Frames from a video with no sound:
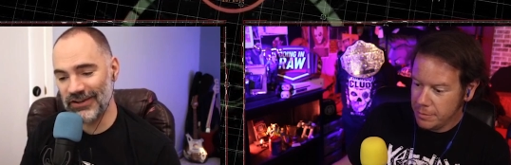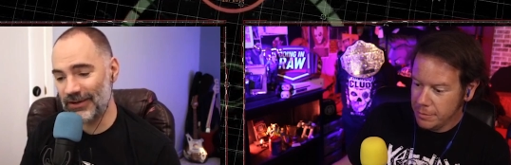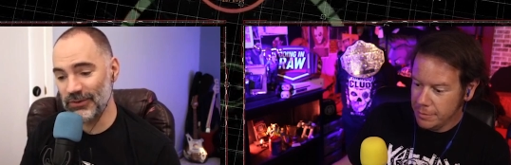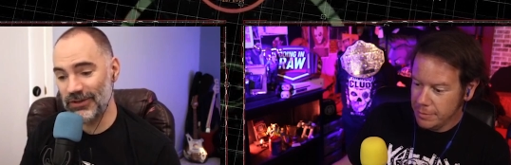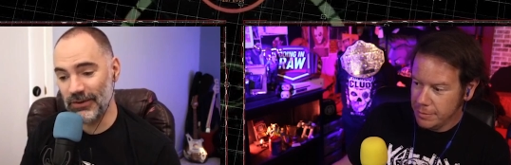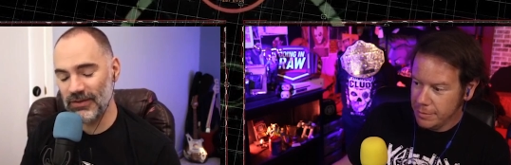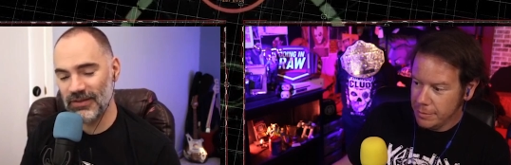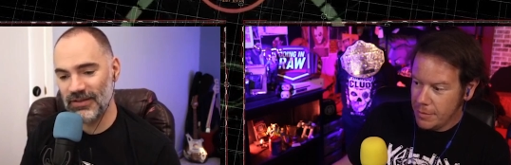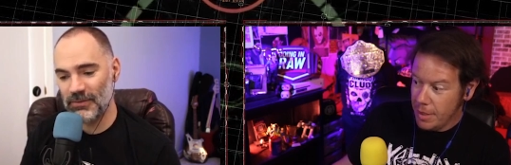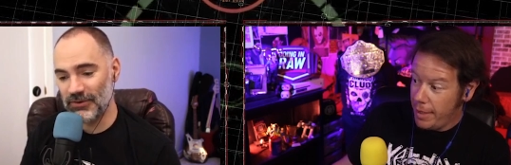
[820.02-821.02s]
Speaker 1: I don't know.
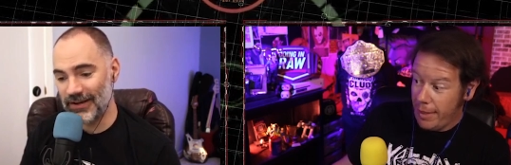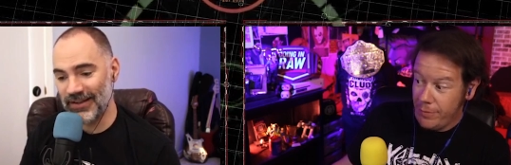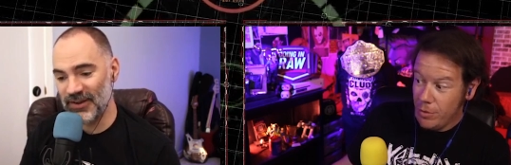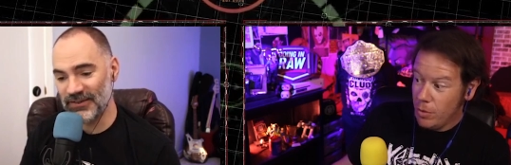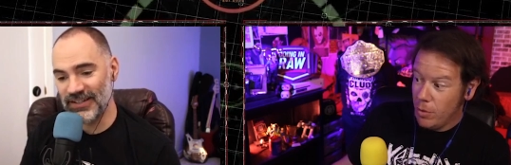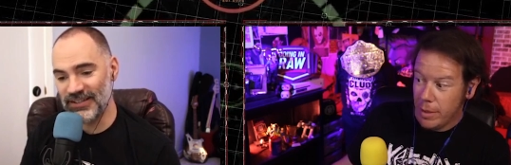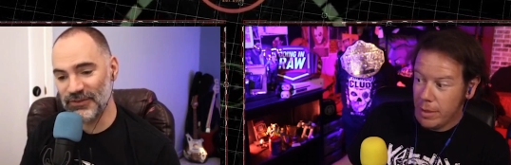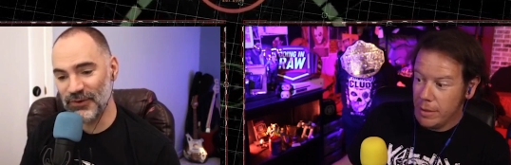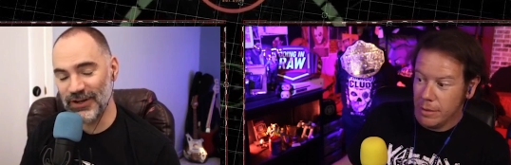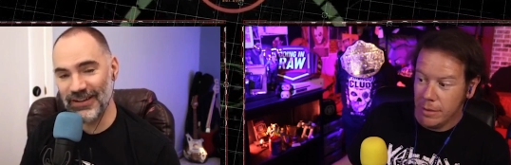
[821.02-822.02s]
But right now it's eighteen
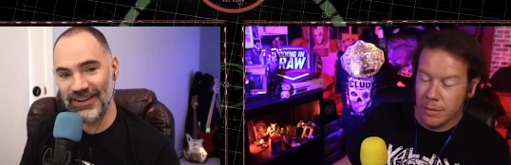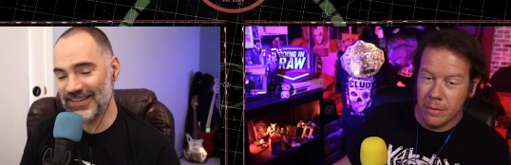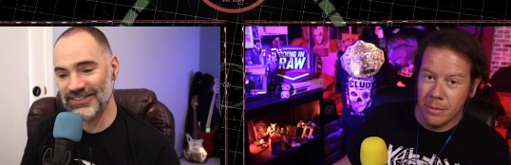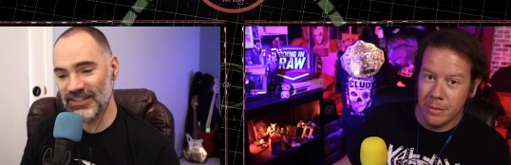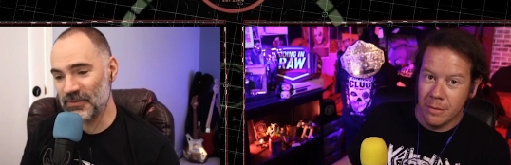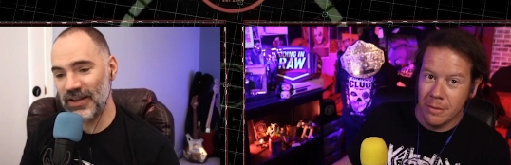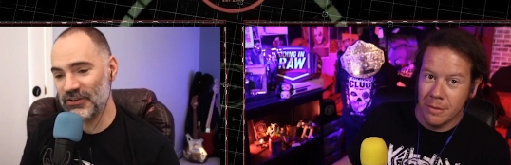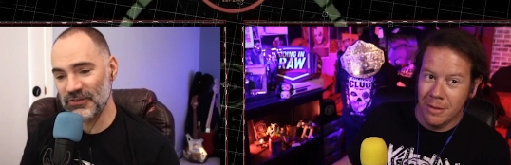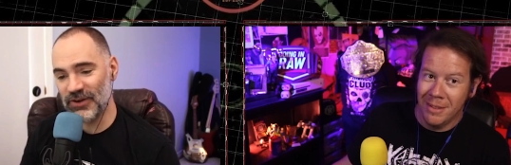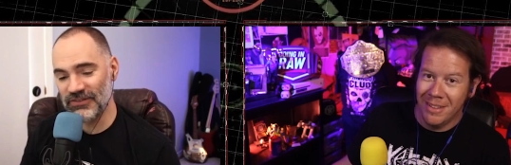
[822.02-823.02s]
no to forty nine. That's all that
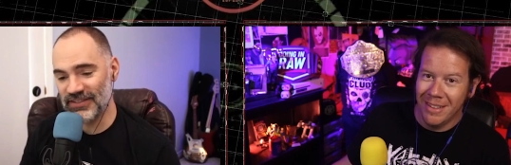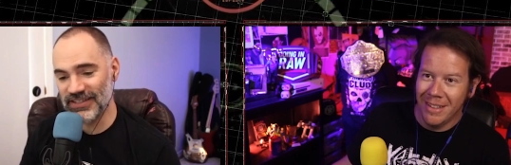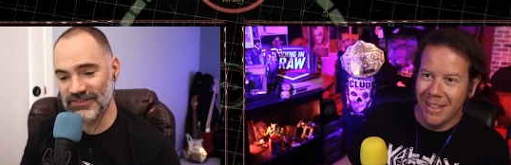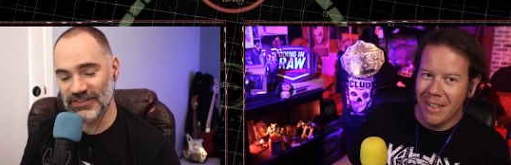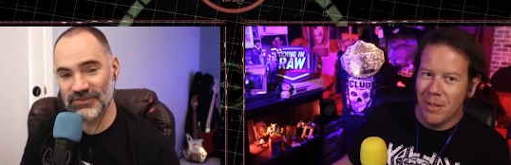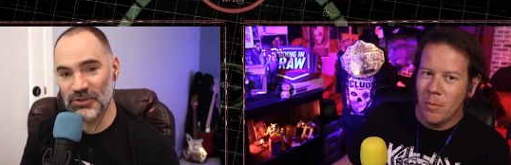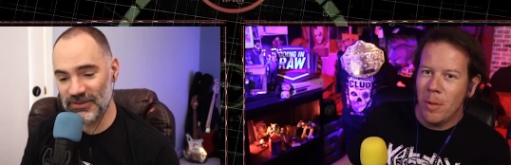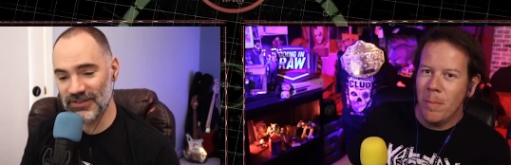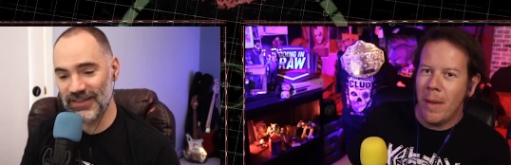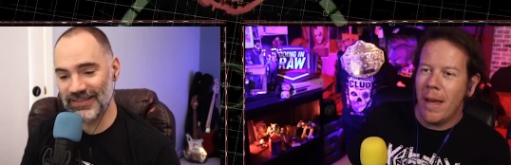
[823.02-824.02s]
matters for advertisers. If you
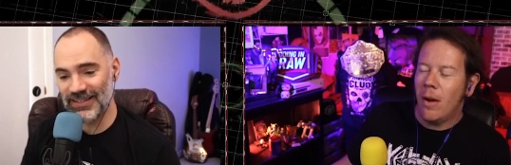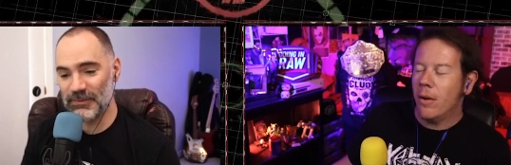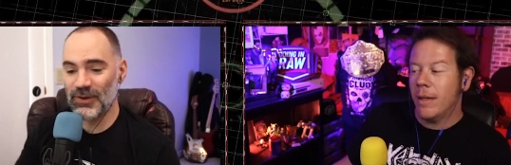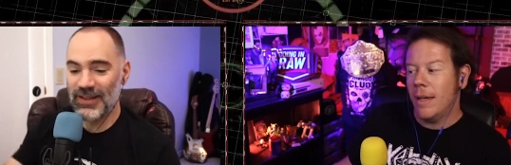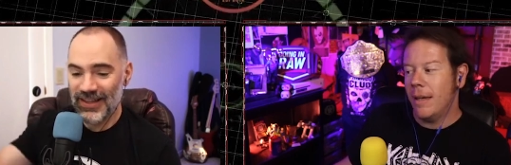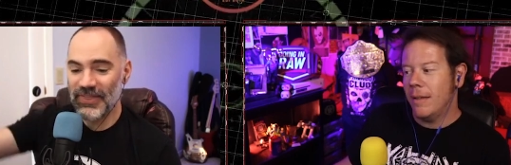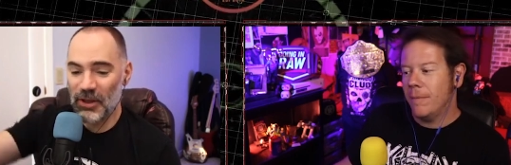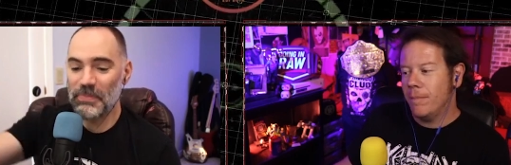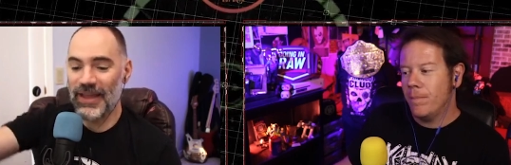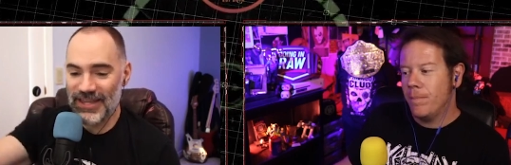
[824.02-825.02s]
peel well, that, back, okay.
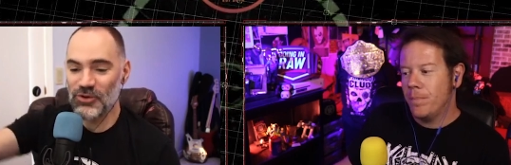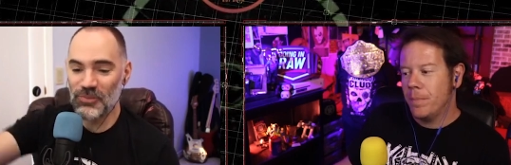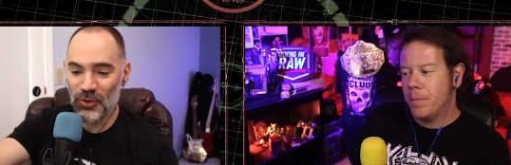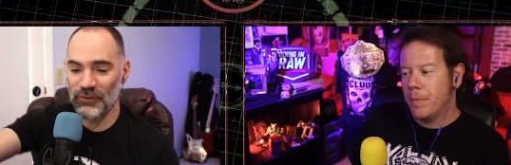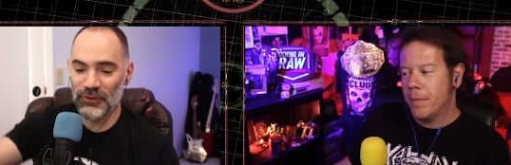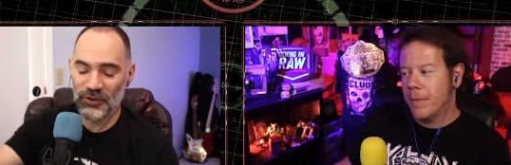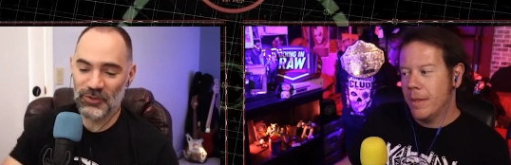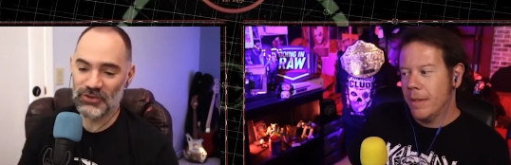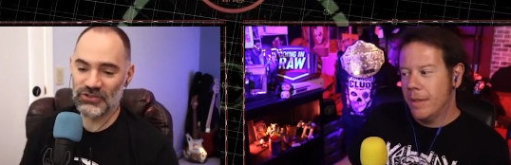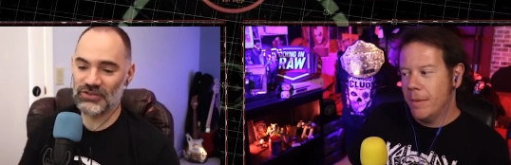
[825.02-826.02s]
they'll pay
Speaker 2: you more for
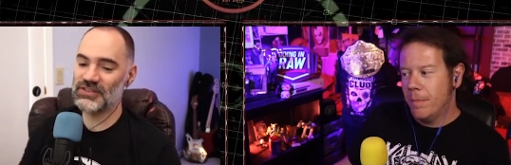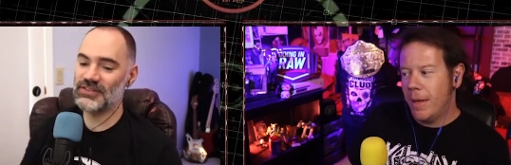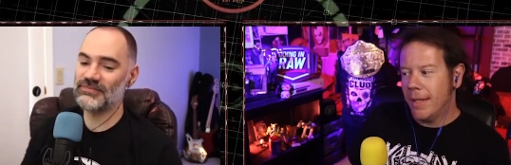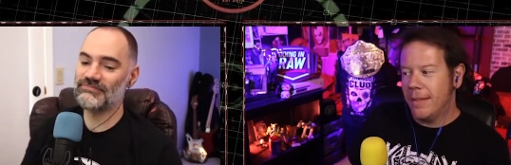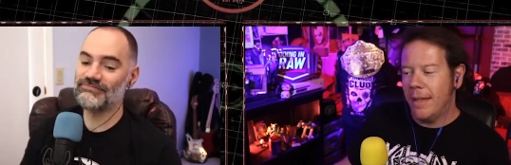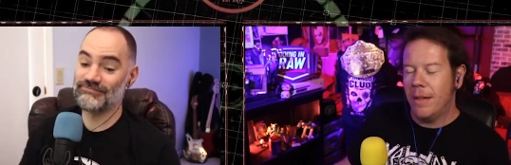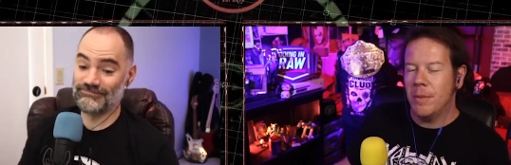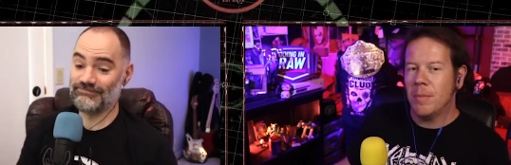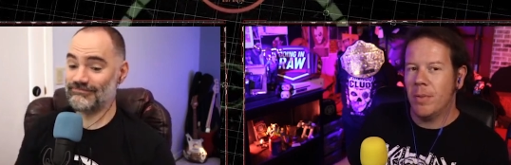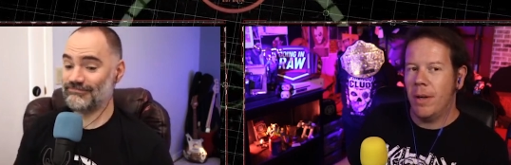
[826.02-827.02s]
commercials. Back
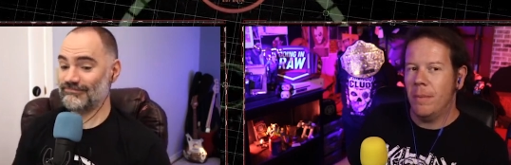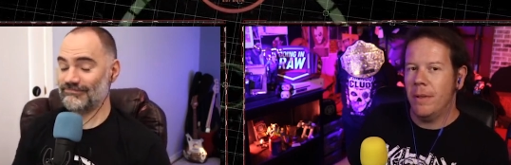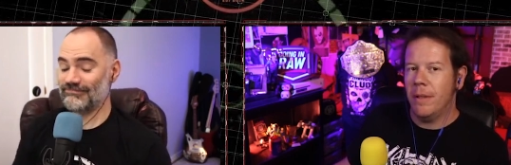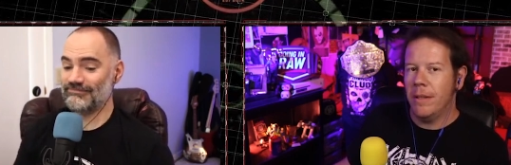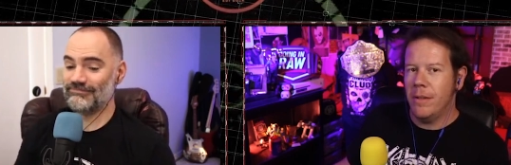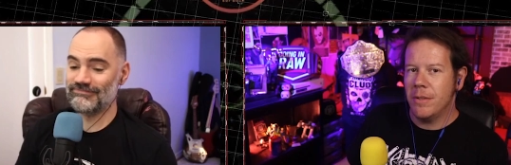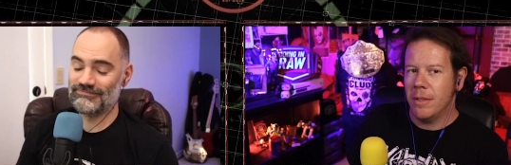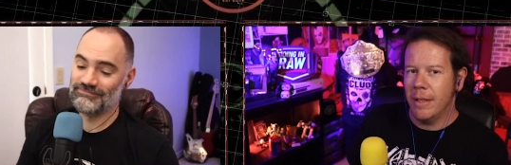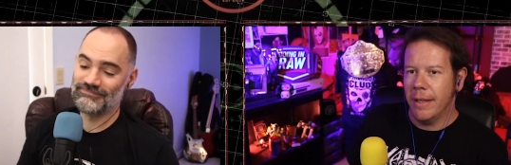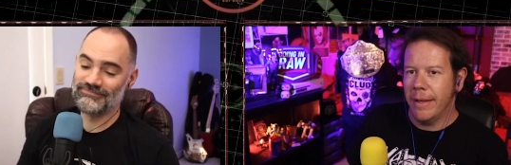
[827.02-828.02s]
then, it was probably
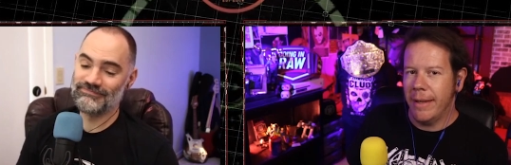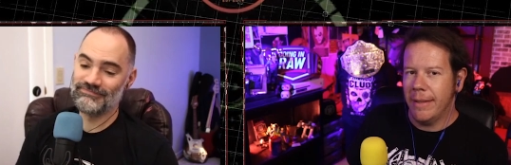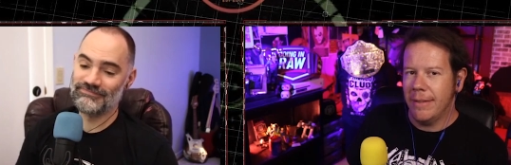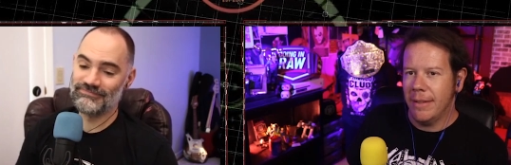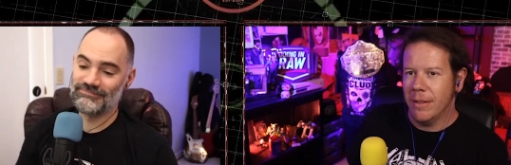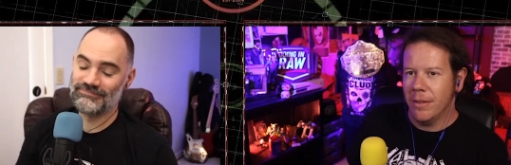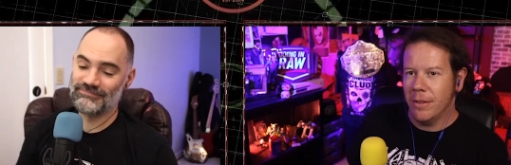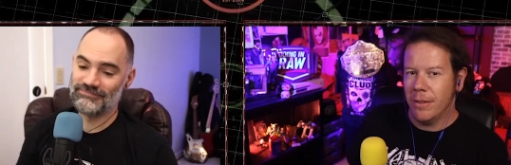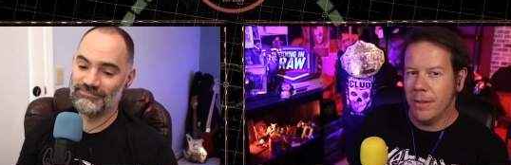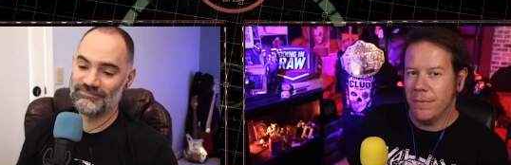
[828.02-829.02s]
closer to like eighteen
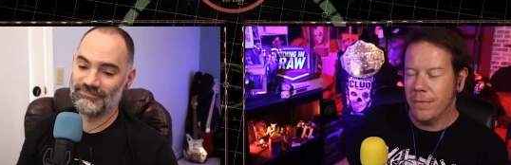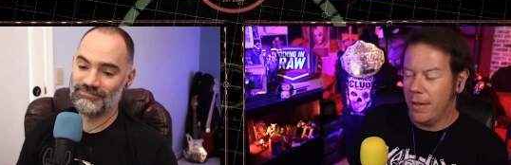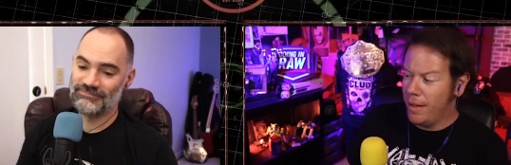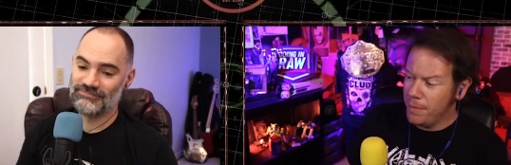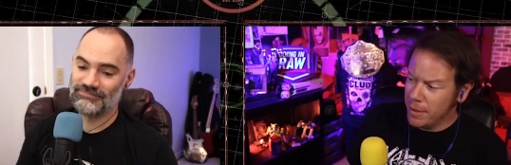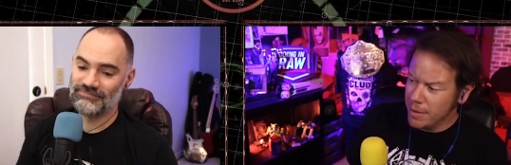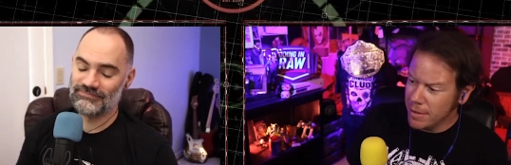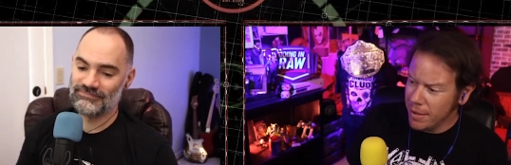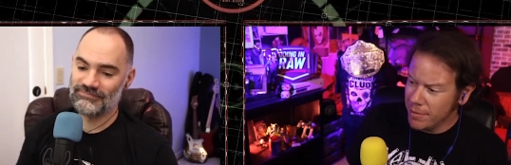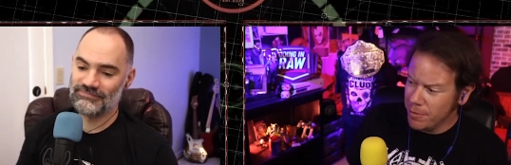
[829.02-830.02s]
to thirty five
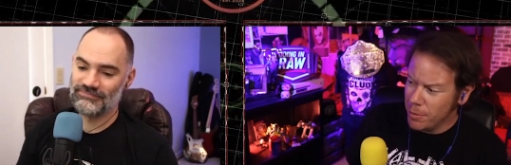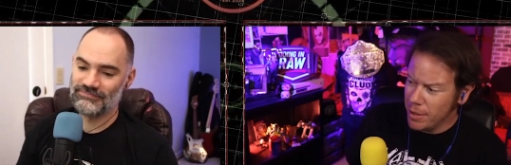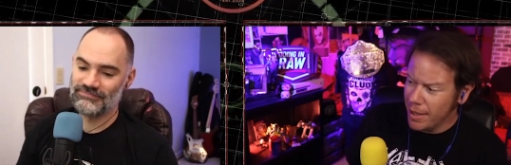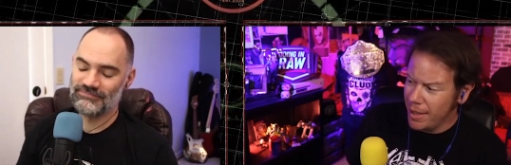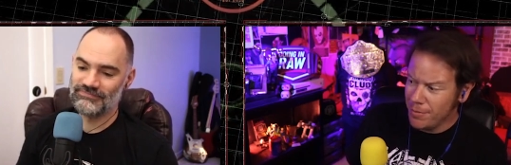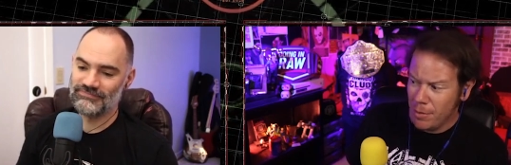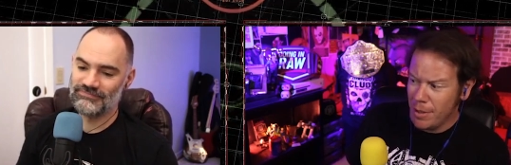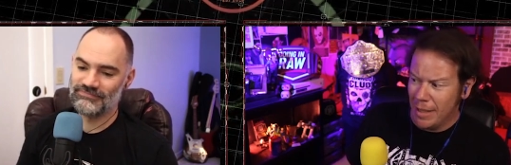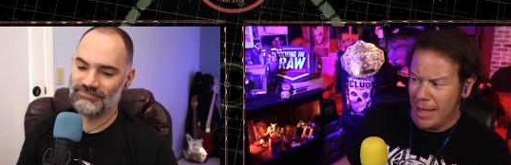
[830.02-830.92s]
because like forty nine. At forty